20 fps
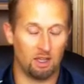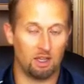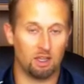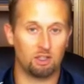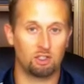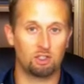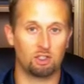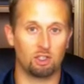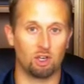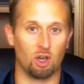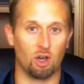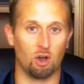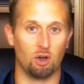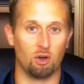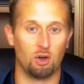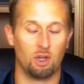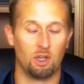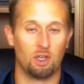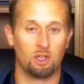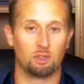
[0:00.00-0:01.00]
his
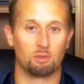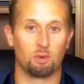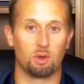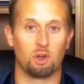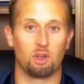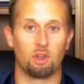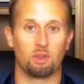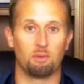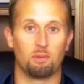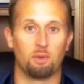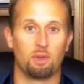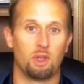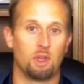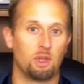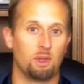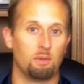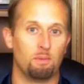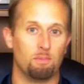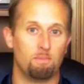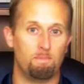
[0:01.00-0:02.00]
show is one of the
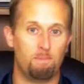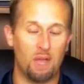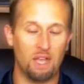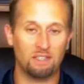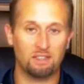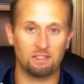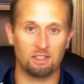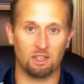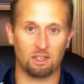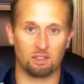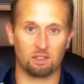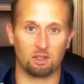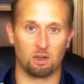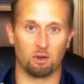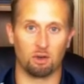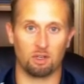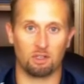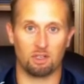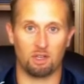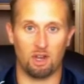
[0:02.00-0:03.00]
best things
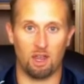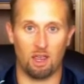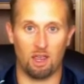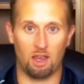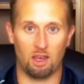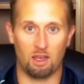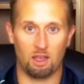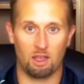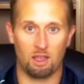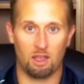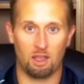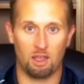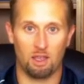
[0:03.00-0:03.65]
going today